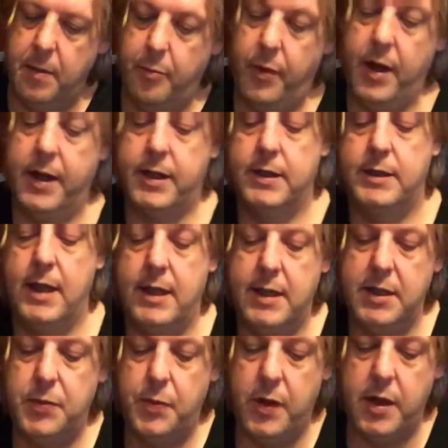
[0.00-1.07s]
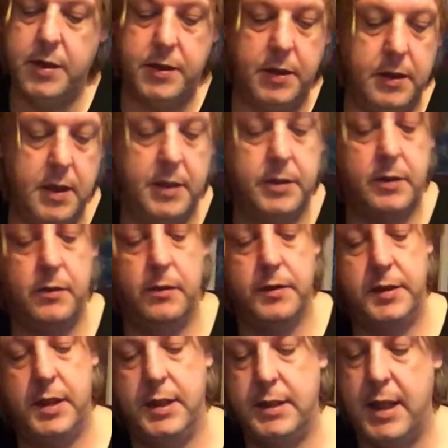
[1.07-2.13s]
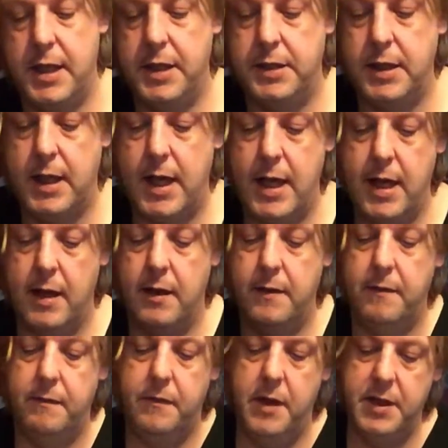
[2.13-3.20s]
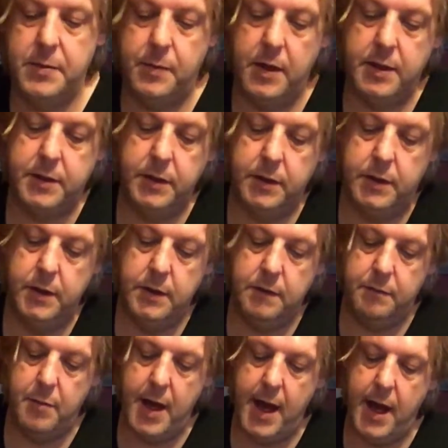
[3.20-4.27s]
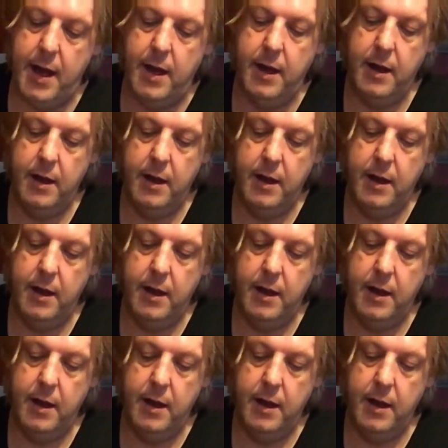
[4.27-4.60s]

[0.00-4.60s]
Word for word: But like I said, this person that's caused this energy here, this person could have met,